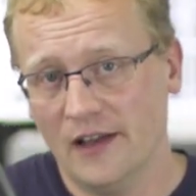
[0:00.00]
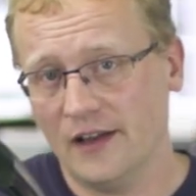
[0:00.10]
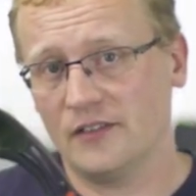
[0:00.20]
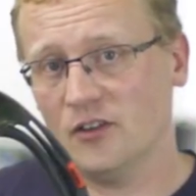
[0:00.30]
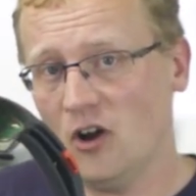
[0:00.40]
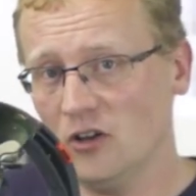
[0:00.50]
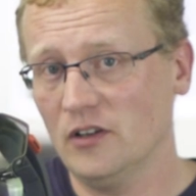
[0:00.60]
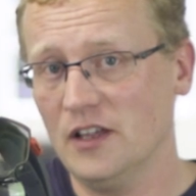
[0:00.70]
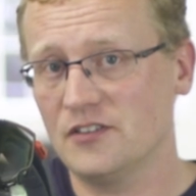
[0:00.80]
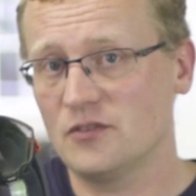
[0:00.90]
like the
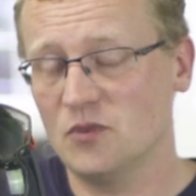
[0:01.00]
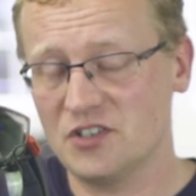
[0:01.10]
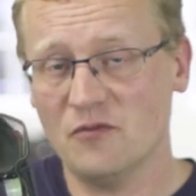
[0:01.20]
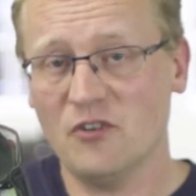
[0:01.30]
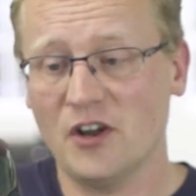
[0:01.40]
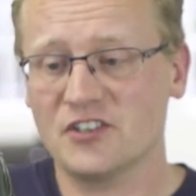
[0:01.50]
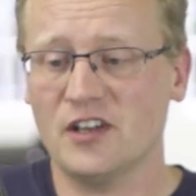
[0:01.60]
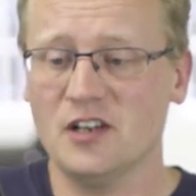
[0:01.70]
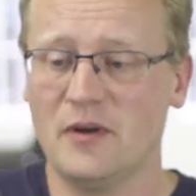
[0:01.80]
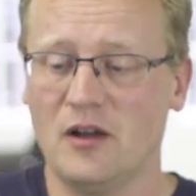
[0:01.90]
HoloLens, which I'm very
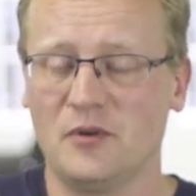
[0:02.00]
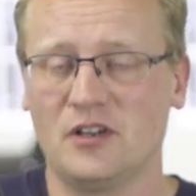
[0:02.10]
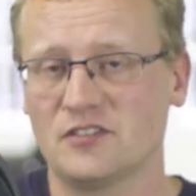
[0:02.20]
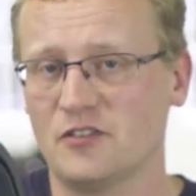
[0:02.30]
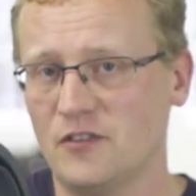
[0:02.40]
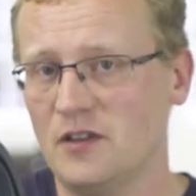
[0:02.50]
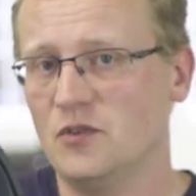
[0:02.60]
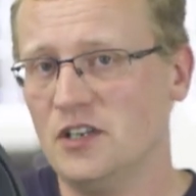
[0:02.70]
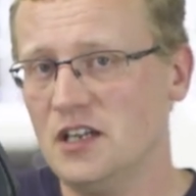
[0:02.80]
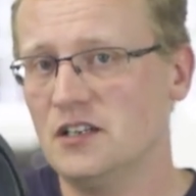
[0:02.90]
excited about because I think
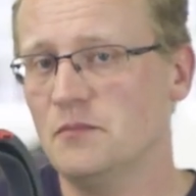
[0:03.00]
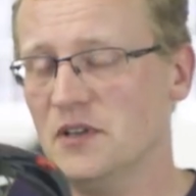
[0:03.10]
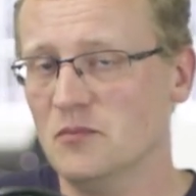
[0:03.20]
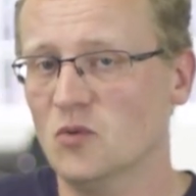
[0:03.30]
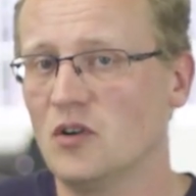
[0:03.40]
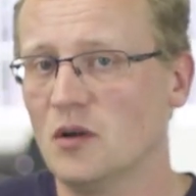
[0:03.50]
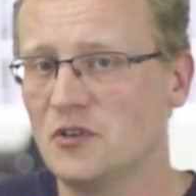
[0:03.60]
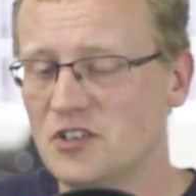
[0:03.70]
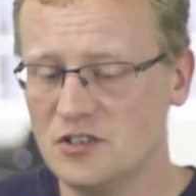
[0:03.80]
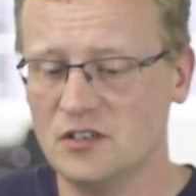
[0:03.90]
we need a bit more
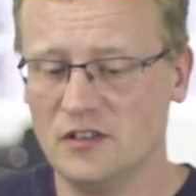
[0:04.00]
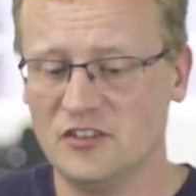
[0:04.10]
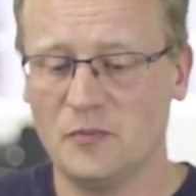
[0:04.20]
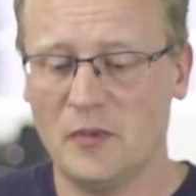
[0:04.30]
competition in this